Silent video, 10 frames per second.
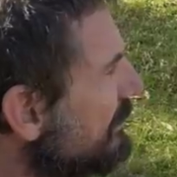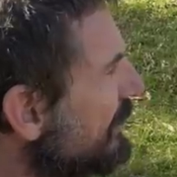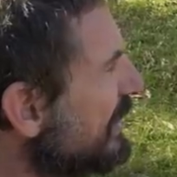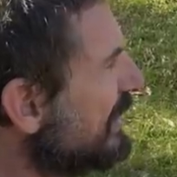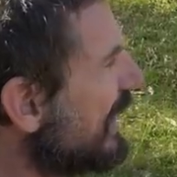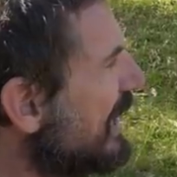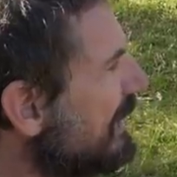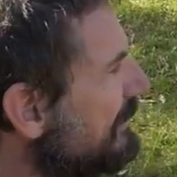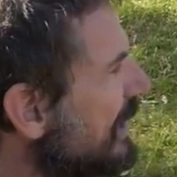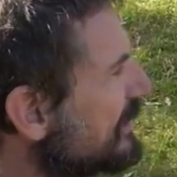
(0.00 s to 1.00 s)
pretty
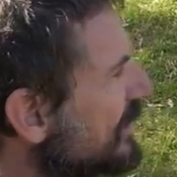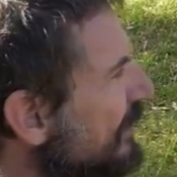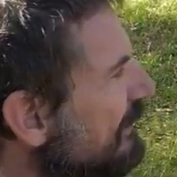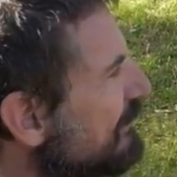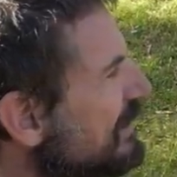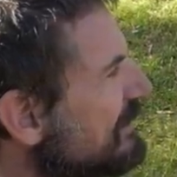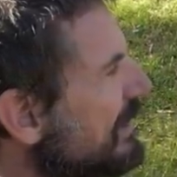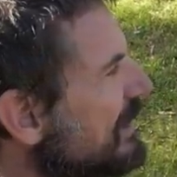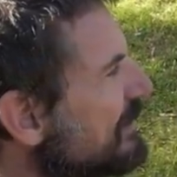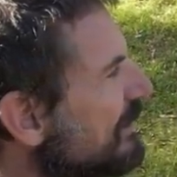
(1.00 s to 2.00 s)
calm now, so we've just
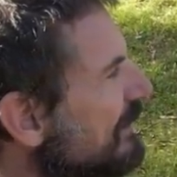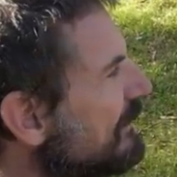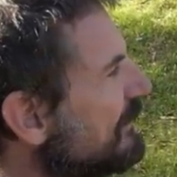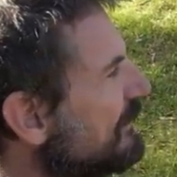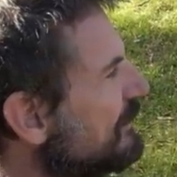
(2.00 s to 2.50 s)
been sort of